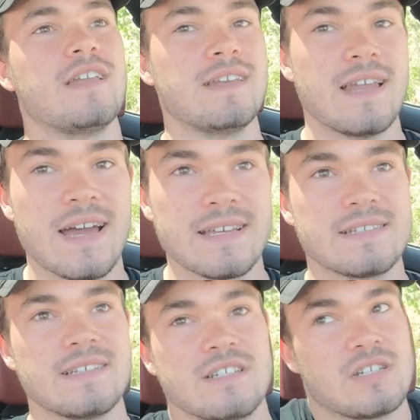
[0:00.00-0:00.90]

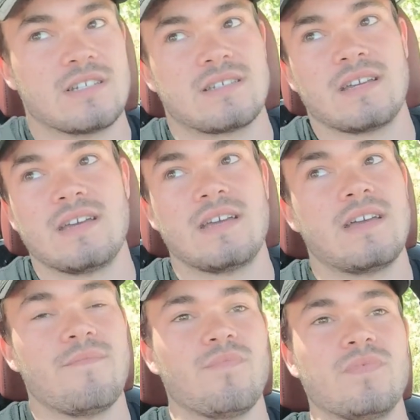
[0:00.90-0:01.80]
nice. It's just,
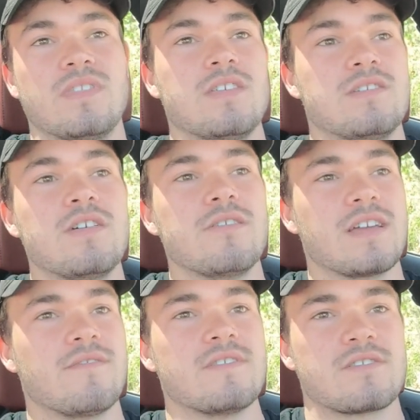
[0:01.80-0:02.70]
the
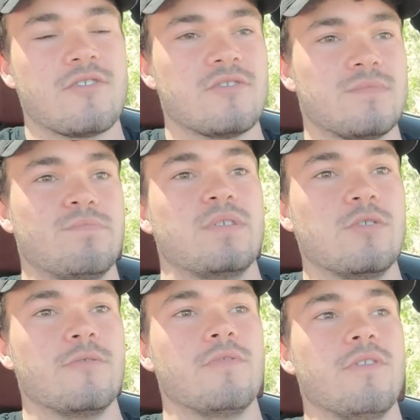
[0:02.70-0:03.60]
tuning of this car is
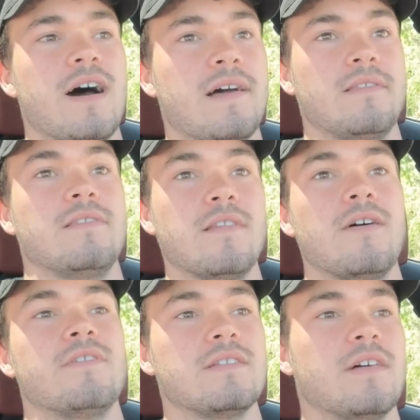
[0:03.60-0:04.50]
beautiful. I
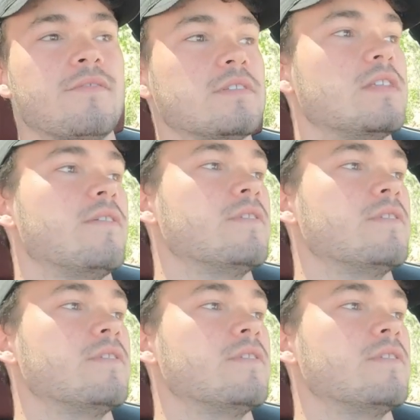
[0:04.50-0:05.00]
love it, love it, love